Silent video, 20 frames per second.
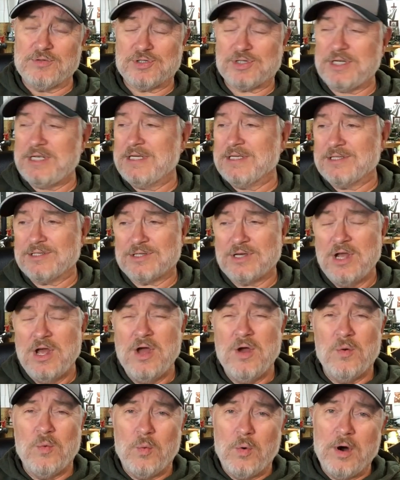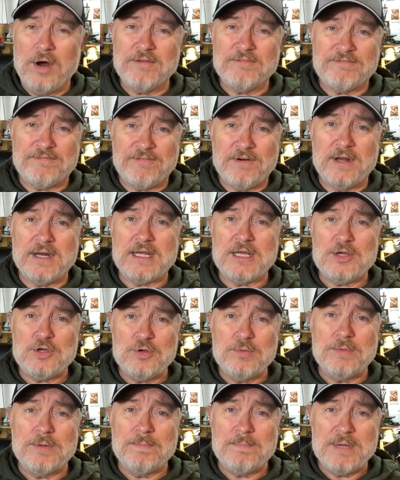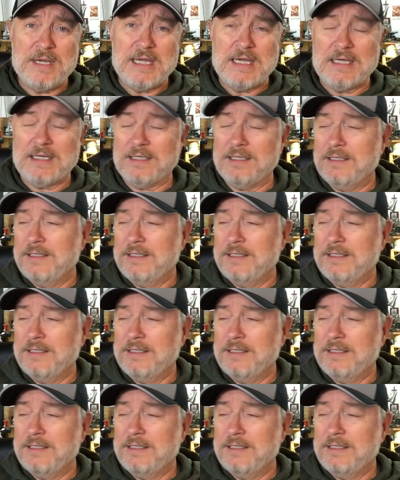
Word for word: She is one funny human being.